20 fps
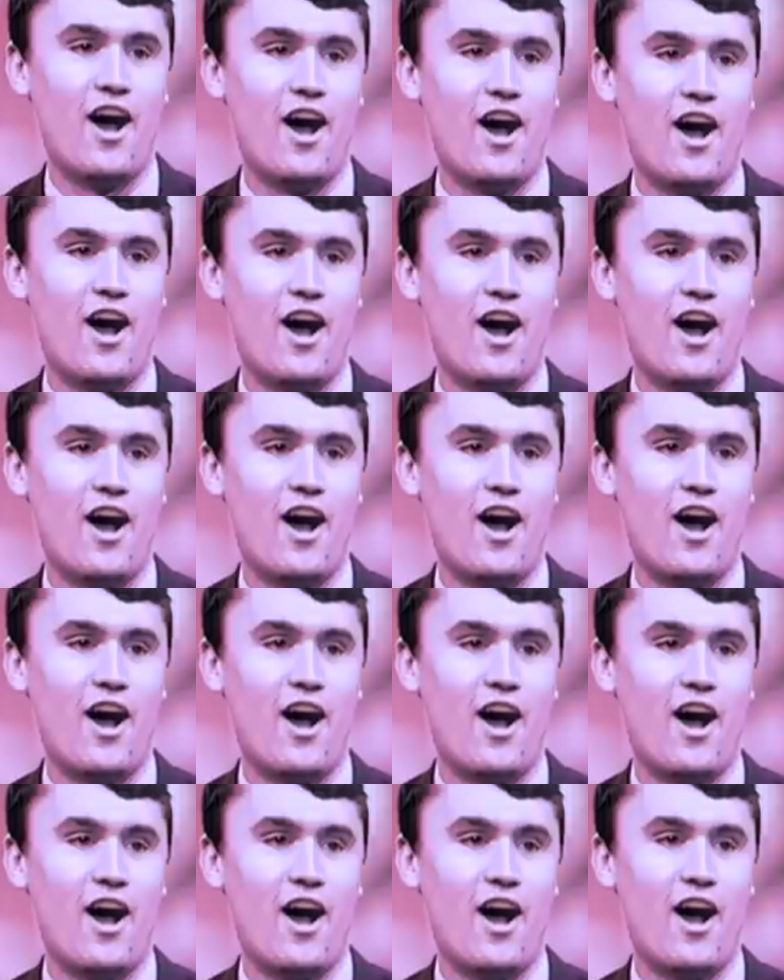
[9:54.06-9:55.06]

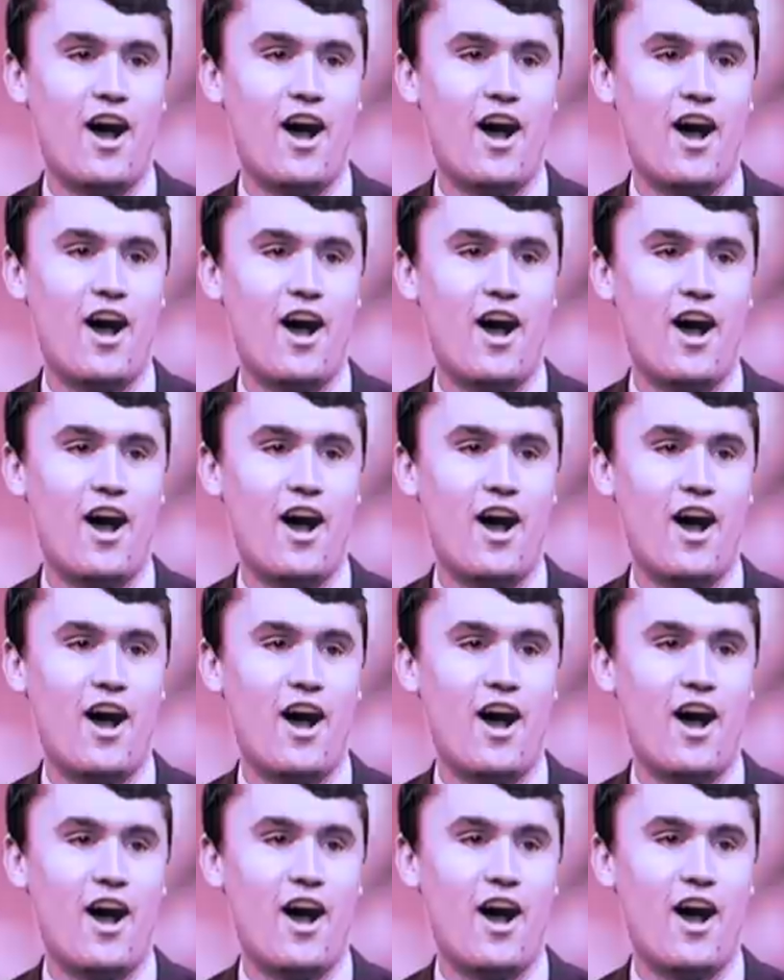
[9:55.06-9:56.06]

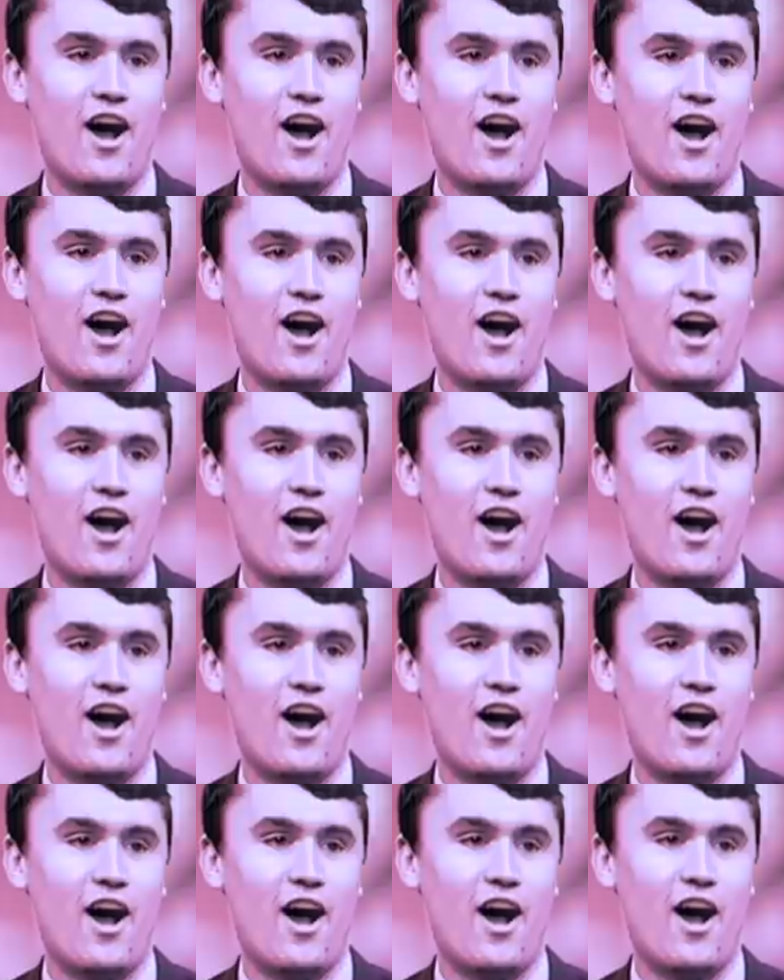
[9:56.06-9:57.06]

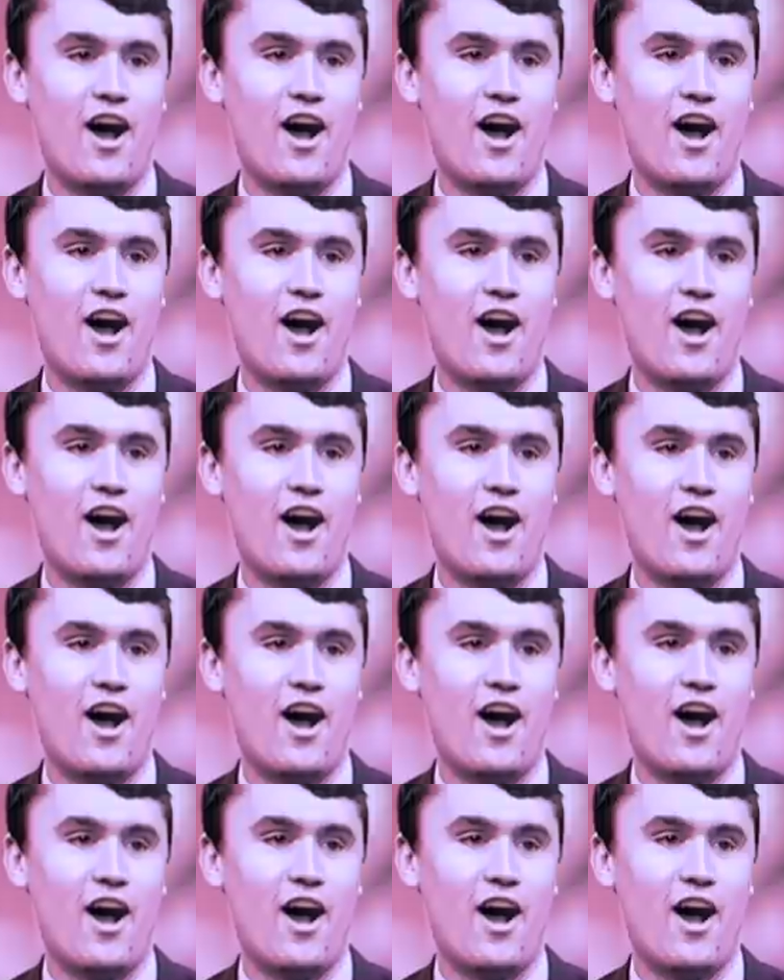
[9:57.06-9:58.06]

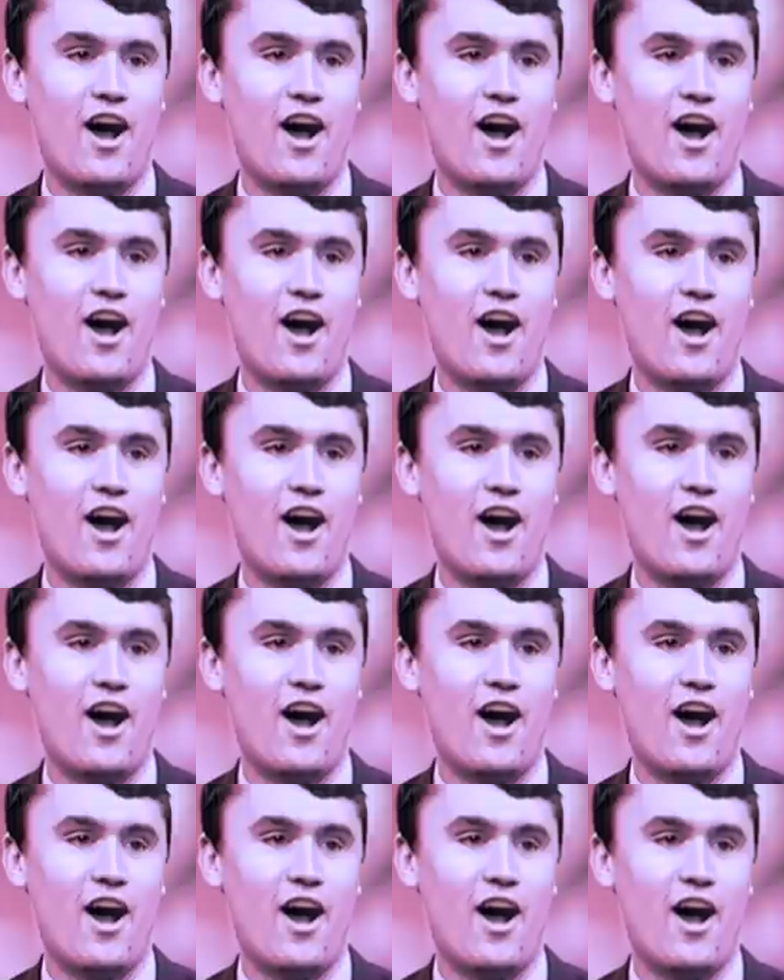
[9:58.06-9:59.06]

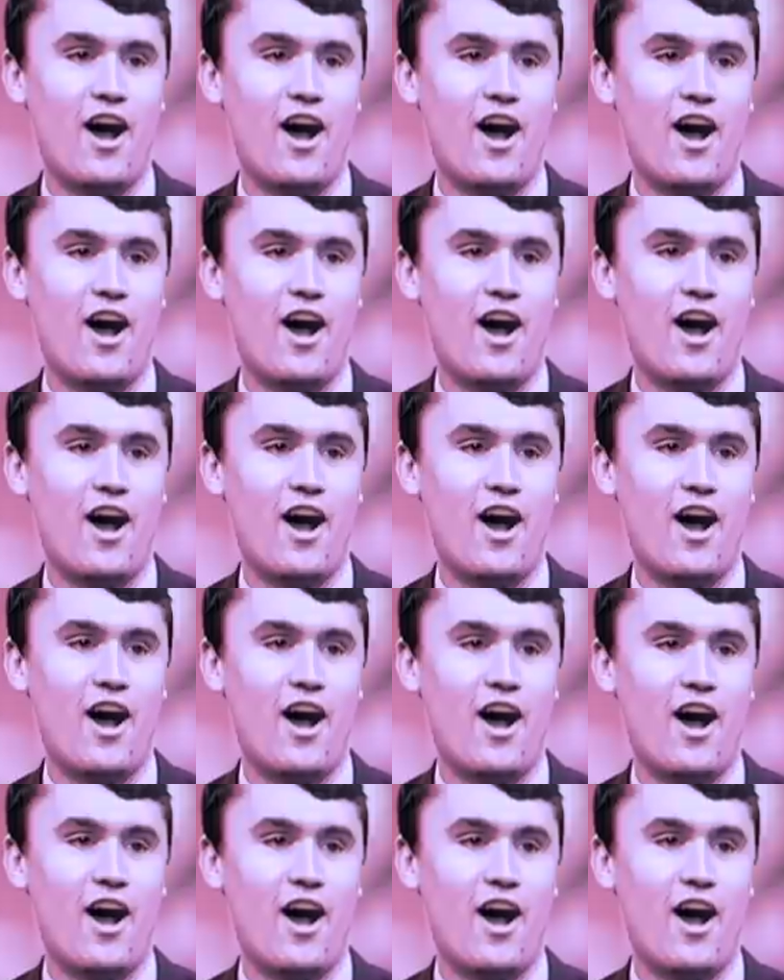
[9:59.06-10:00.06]

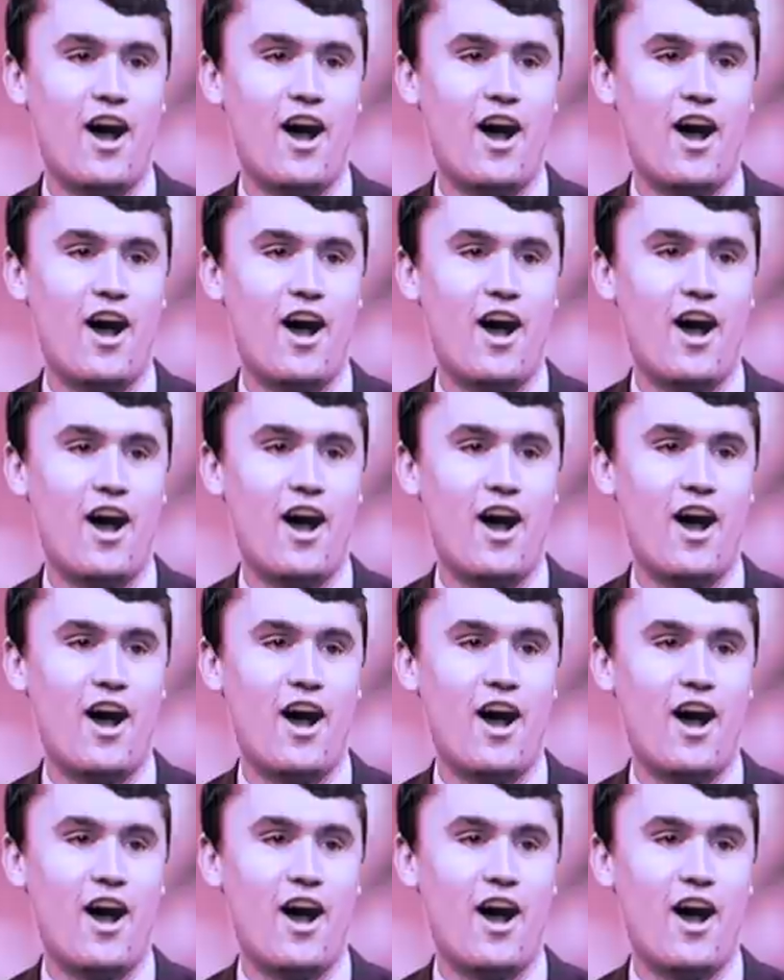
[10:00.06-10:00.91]
No words are spoken by the person on screen.